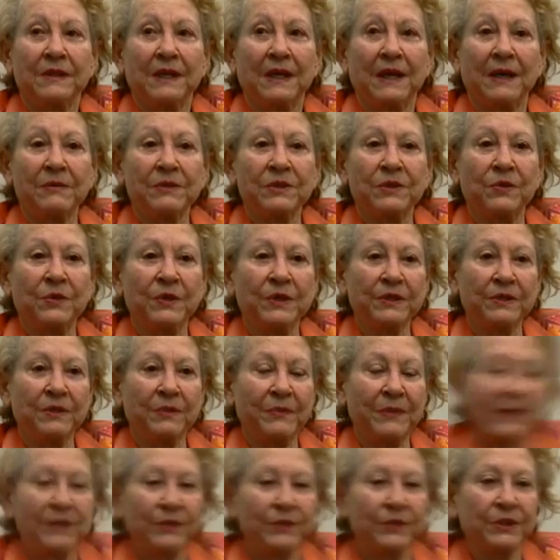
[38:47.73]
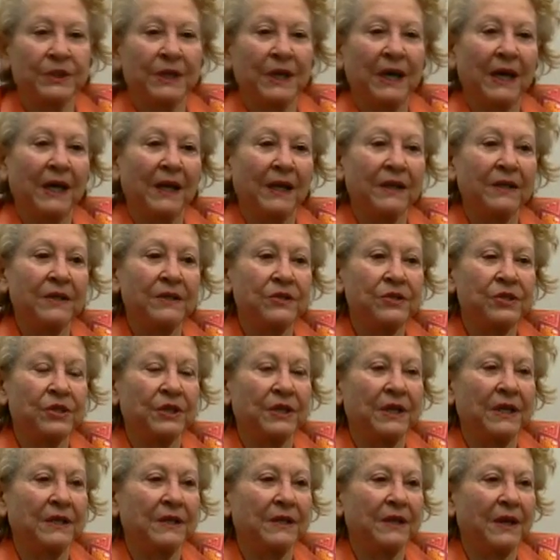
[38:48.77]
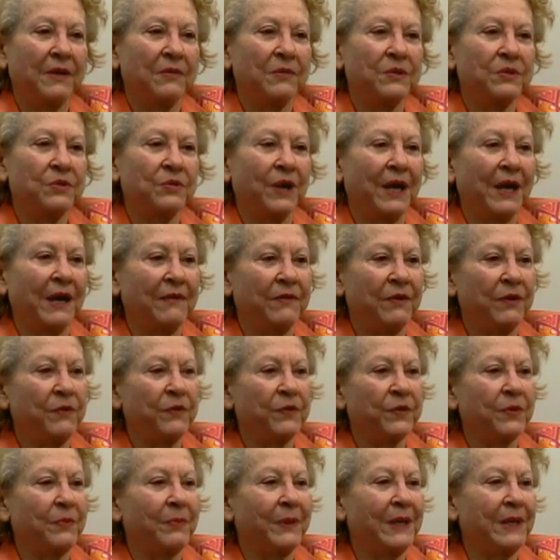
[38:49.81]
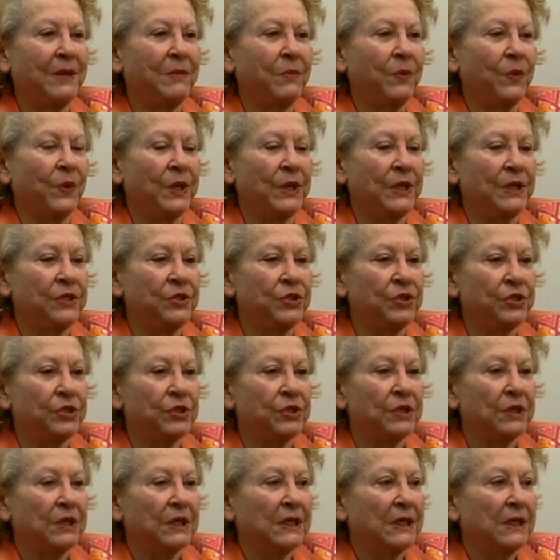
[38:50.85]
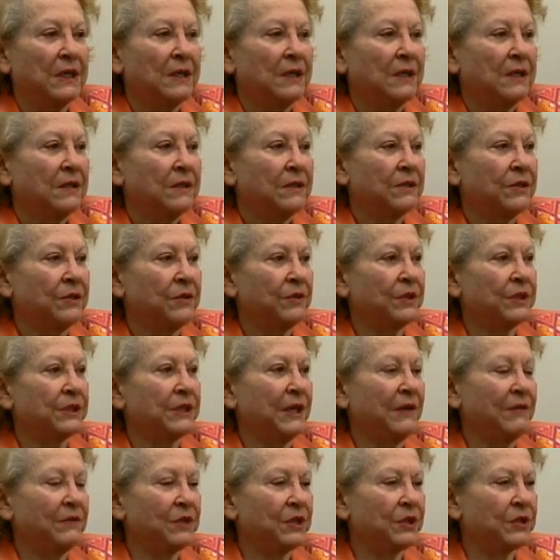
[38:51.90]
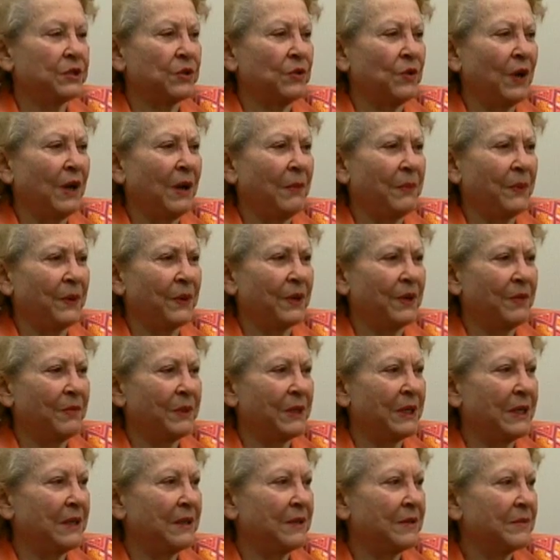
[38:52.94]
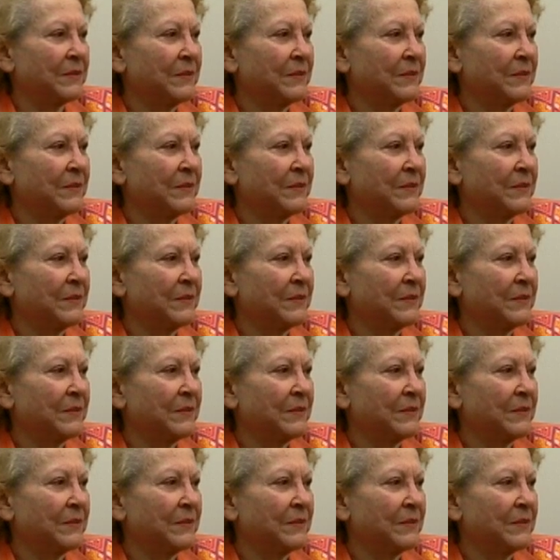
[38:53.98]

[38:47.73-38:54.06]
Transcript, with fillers: I was going to Mills College, and I would drive over the Bay Bridge to the San Francisco Opera Company,